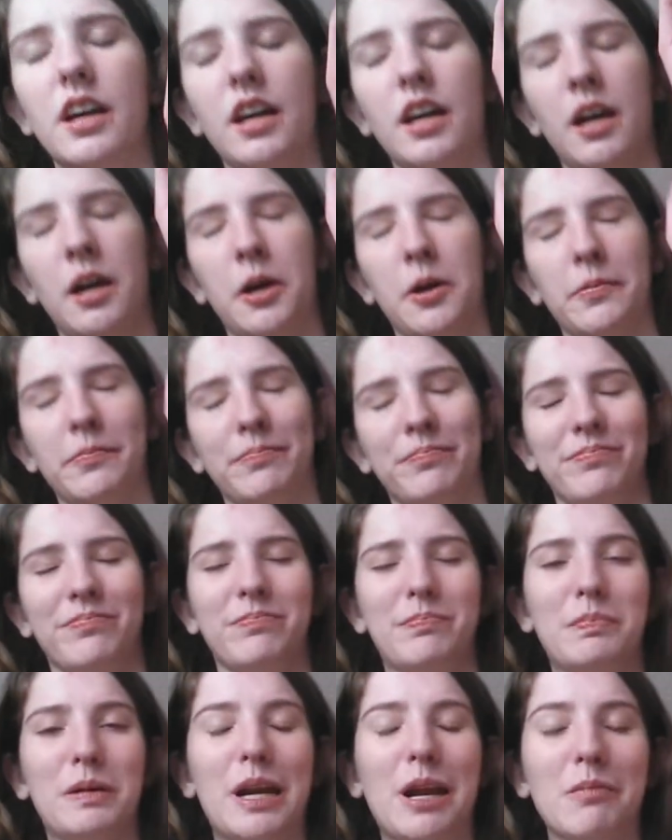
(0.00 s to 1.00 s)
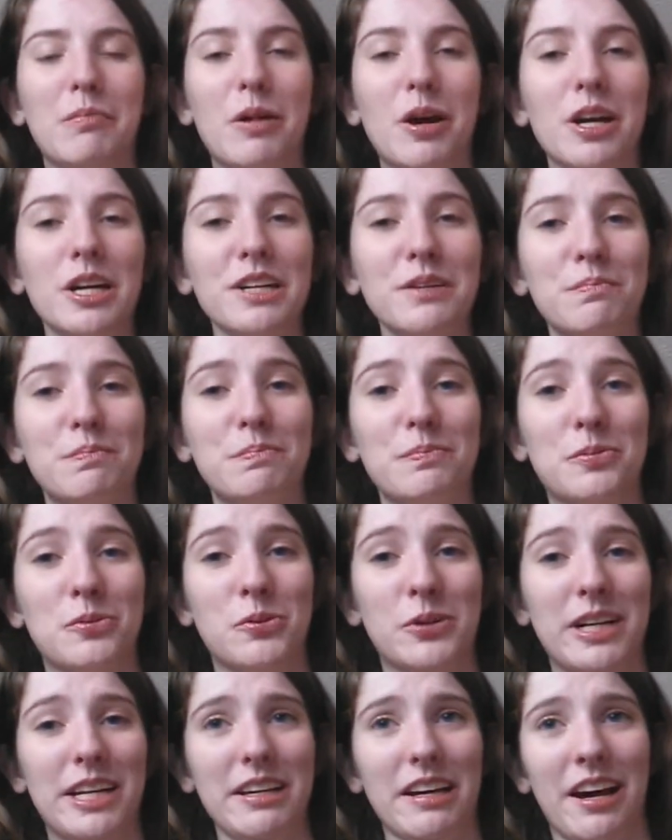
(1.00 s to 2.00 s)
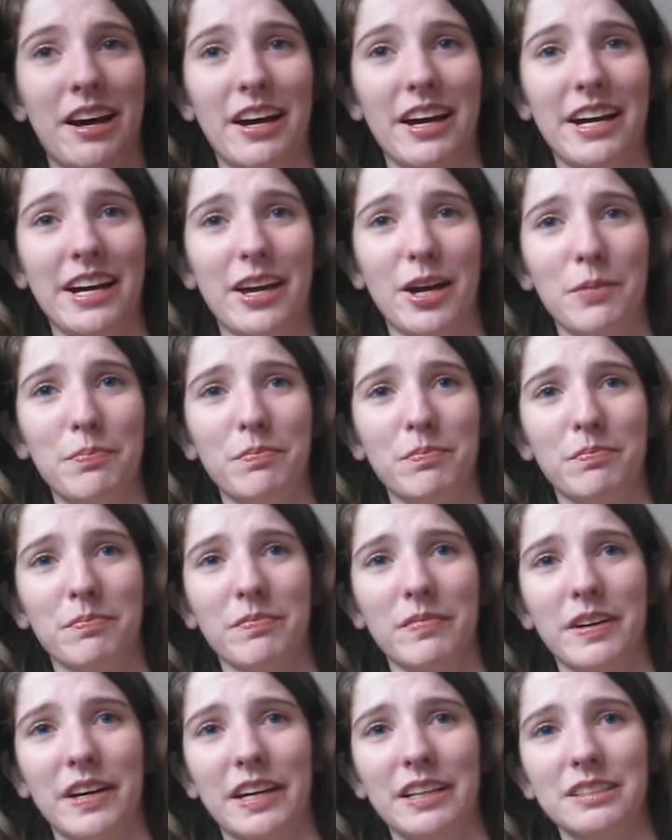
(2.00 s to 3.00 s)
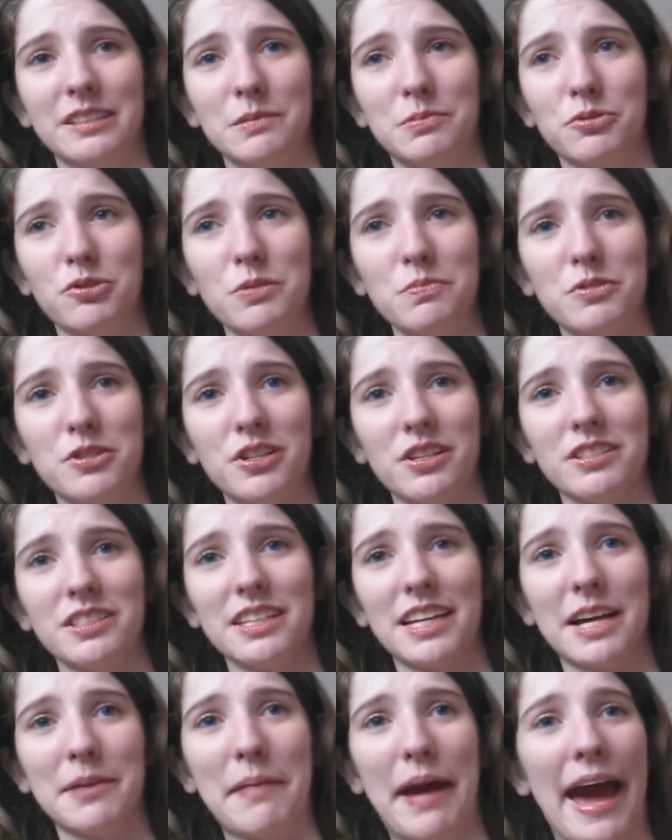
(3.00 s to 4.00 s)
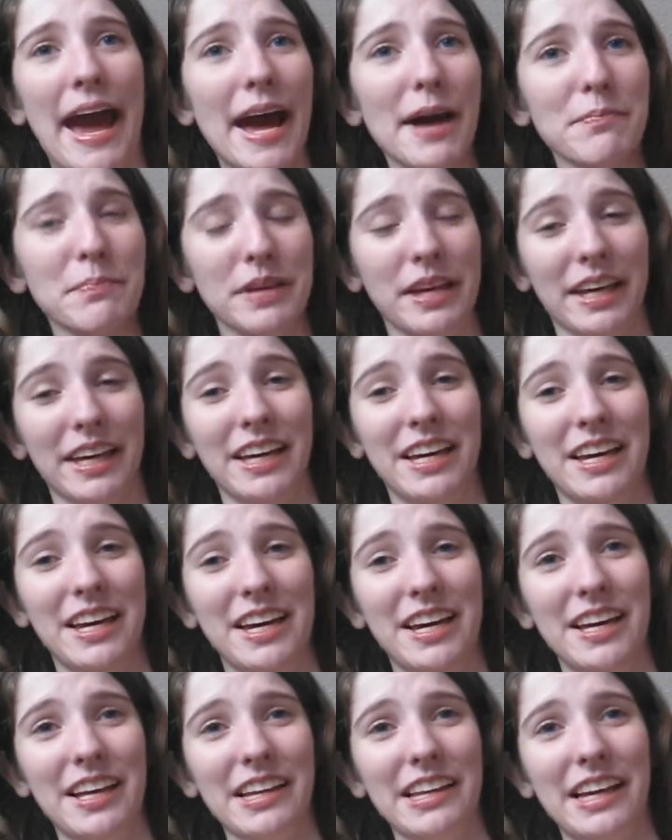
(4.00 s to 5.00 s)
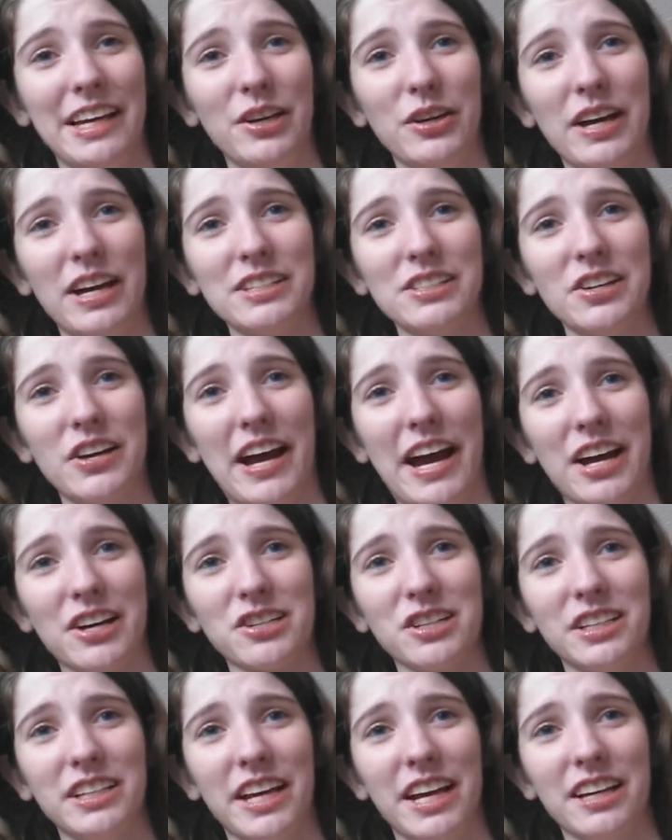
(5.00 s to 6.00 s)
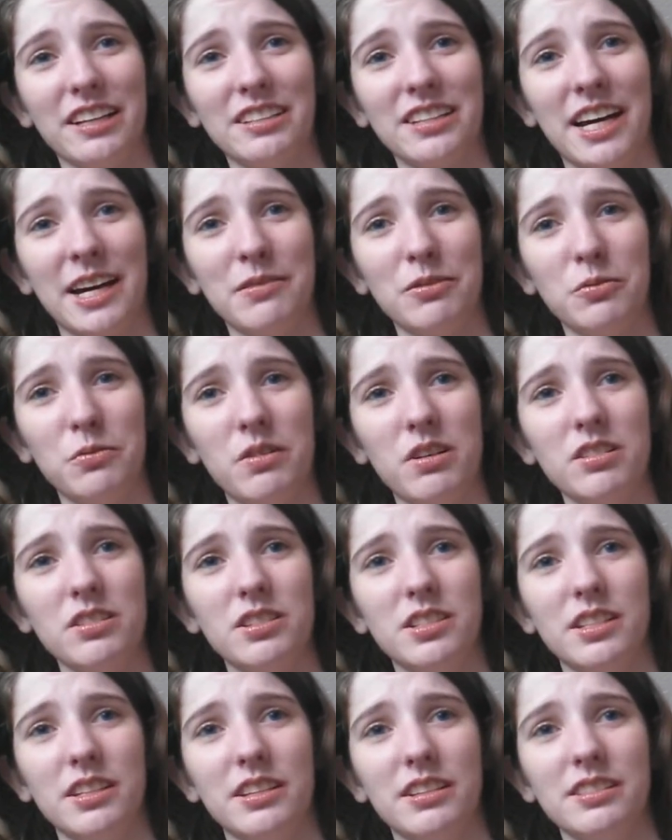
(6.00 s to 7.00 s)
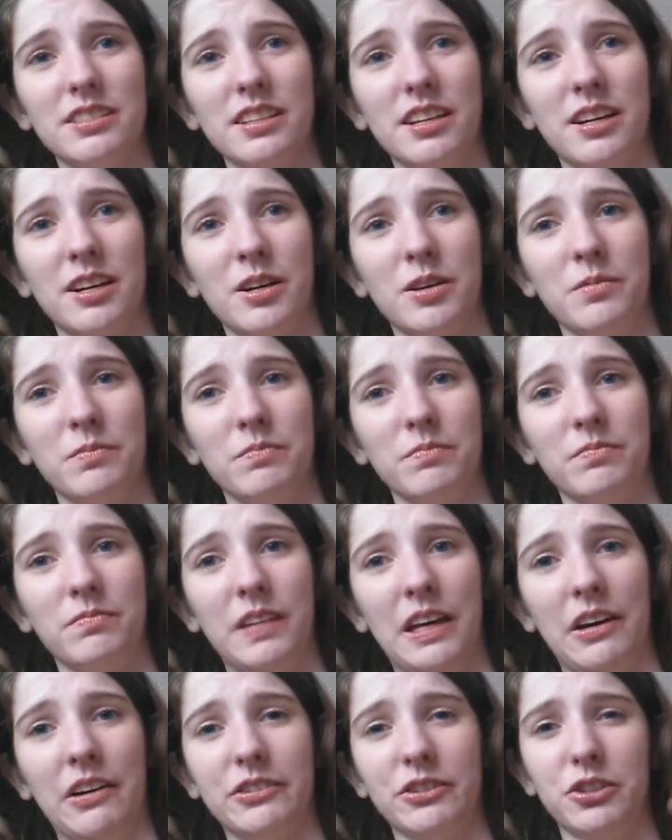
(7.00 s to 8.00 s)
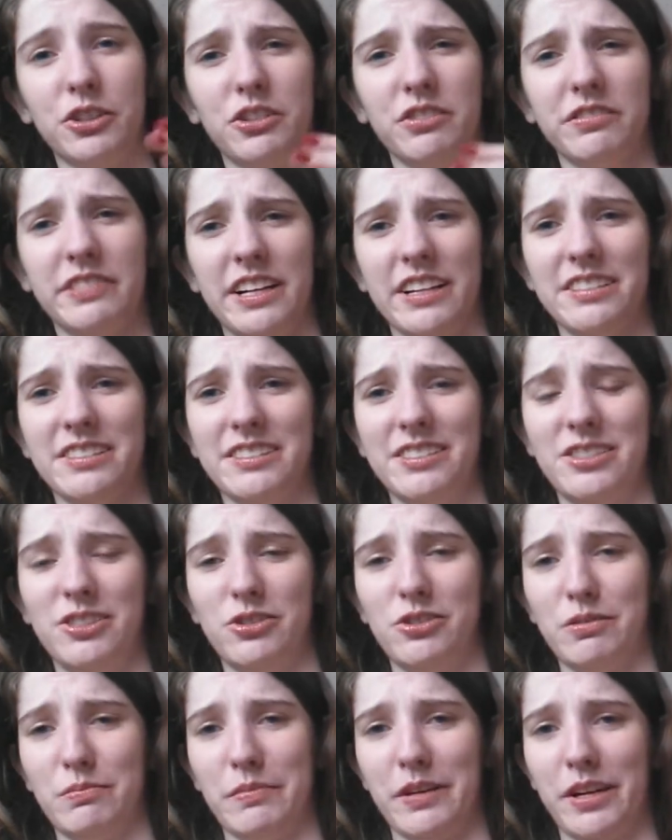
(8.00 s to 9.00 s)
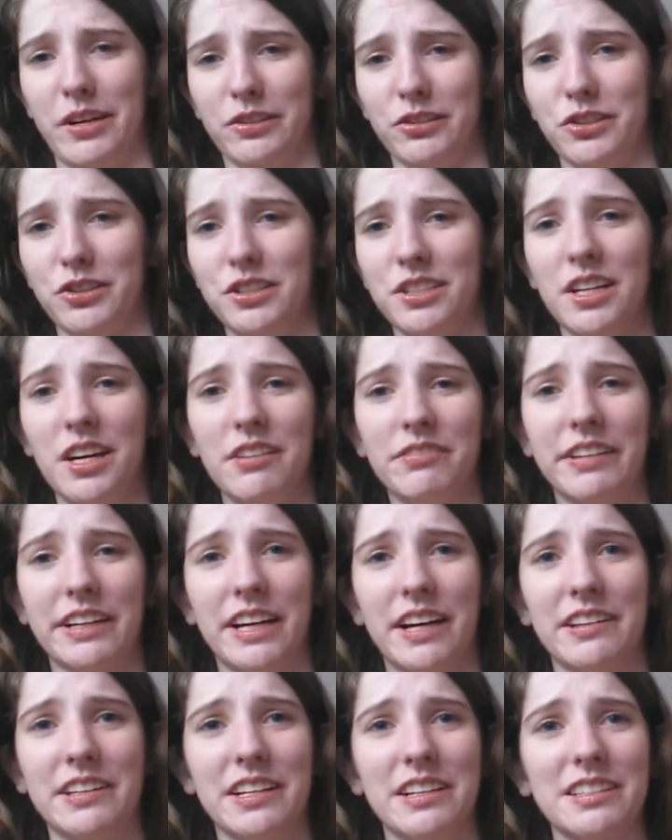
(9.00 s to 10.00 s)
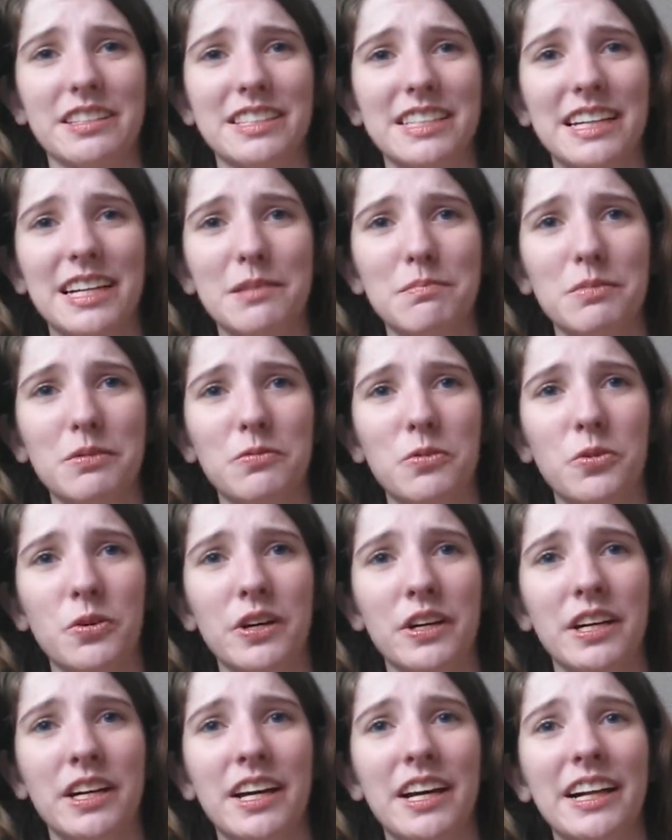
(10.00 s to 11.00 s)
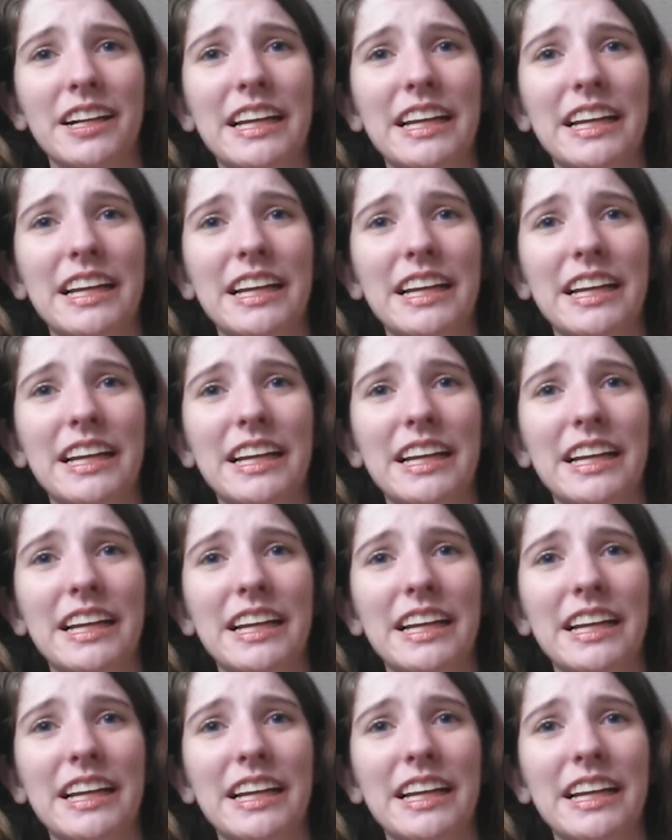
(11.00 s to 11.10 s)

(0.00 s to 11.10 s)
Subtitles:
But I'm already pretty high up in my subscriptions, and I'm happy that you guys are actually taking time to watch these. Now I don't know if that's due to my other stuff, like I've done singing before.